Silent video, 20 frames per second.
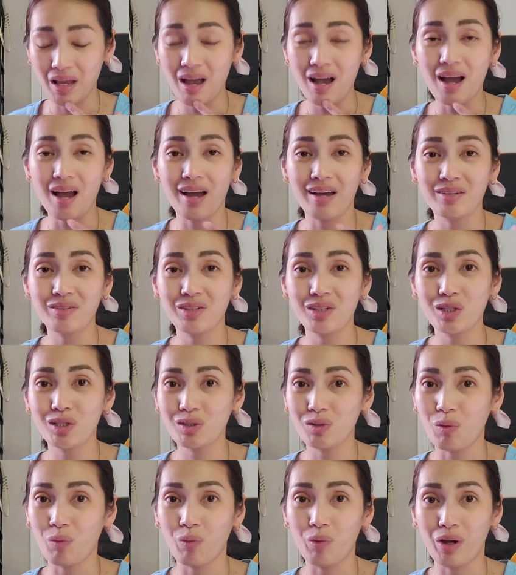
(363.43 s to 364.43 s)
I
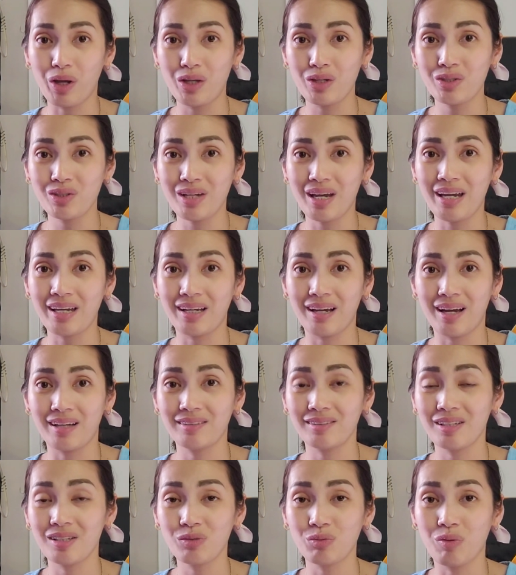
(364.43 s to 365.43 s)
just wish I
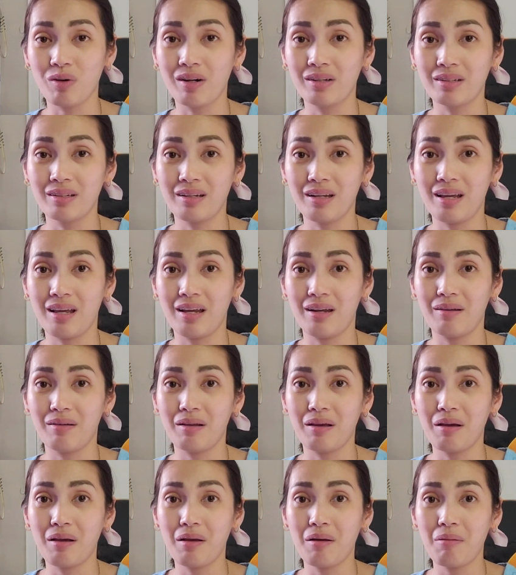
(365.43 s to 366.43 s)
got this one in
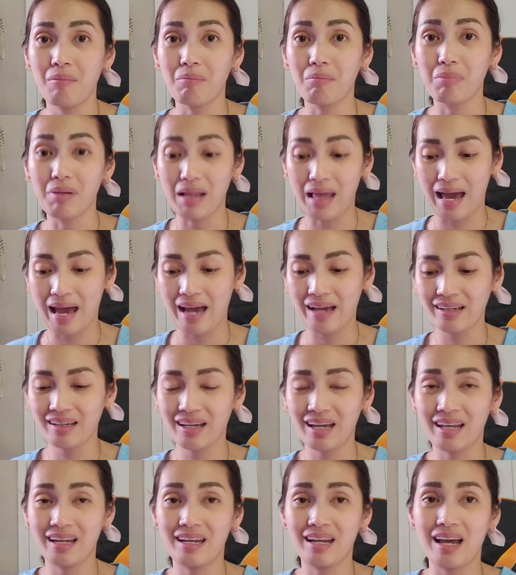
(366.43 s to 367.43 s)
black
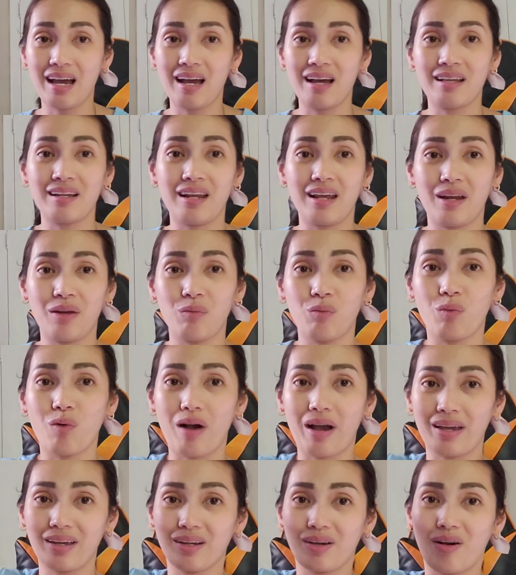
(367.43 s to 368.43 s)
and not in
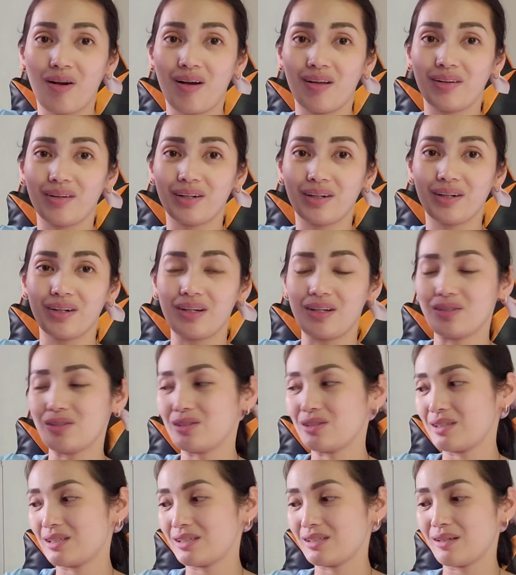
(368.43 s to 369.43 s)
white color.
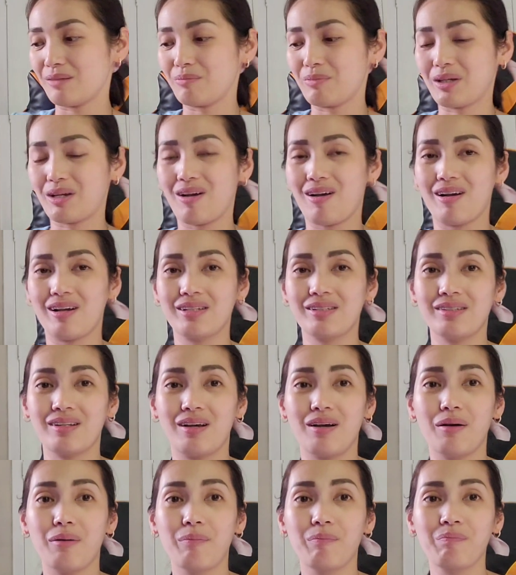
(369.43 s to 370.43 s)
It's just that because
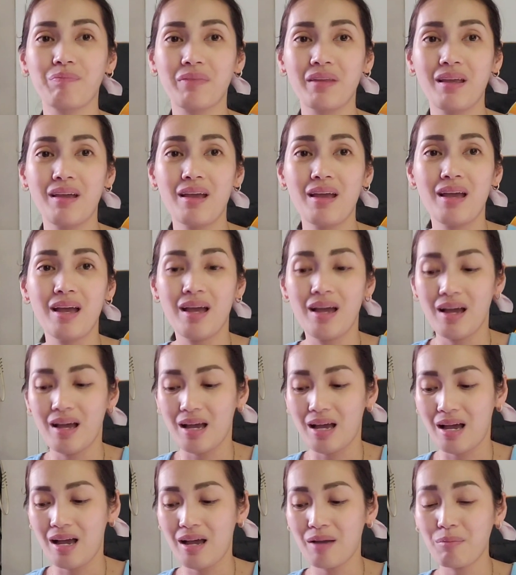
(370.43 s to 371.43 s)

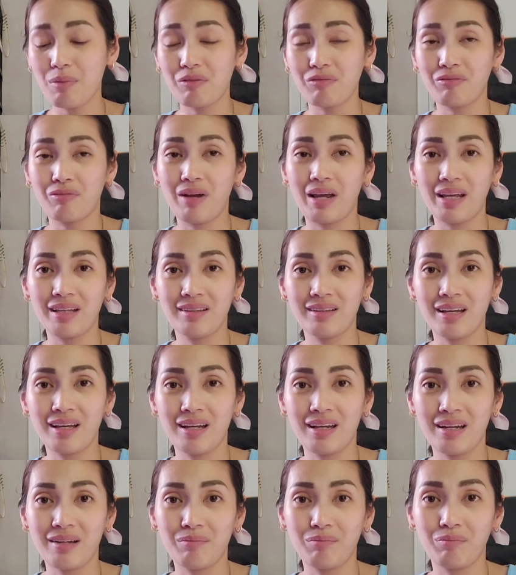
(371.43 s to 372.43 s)
I'm afraid
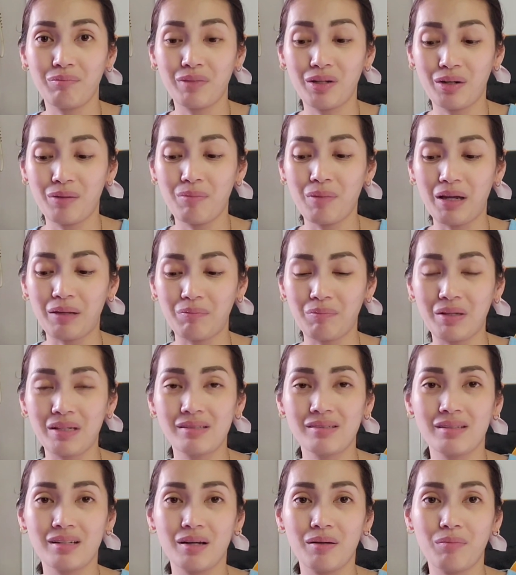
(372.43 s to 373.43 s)
that there might be
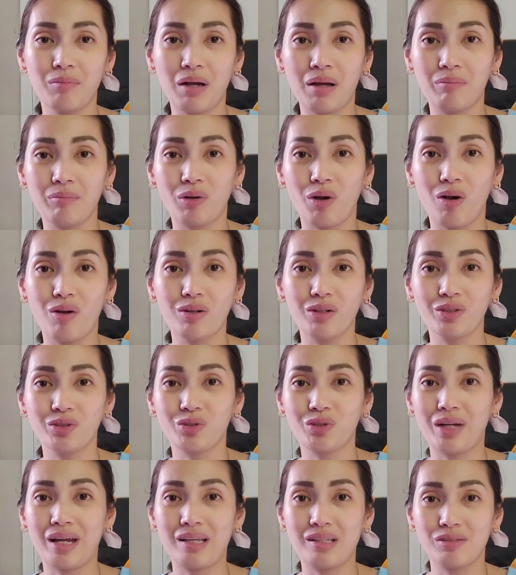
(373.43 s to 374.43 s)
some color
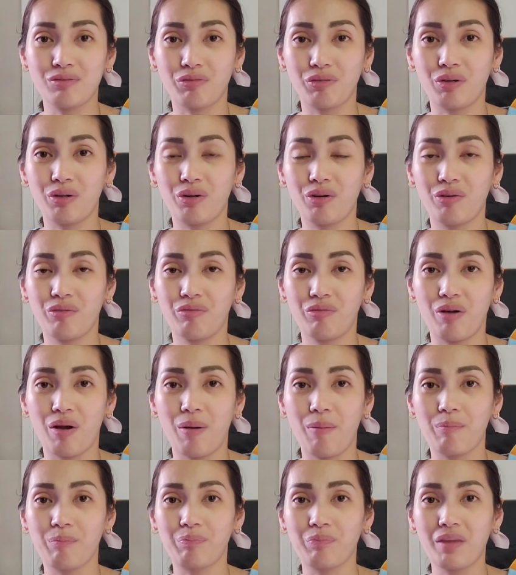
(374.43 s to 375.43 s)
transfer
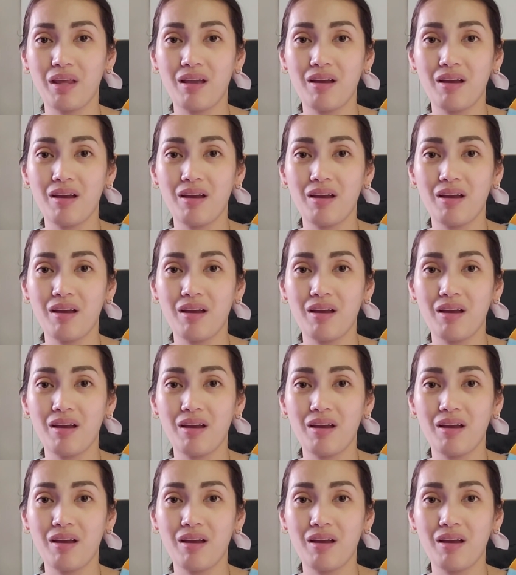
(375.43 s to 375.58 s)
from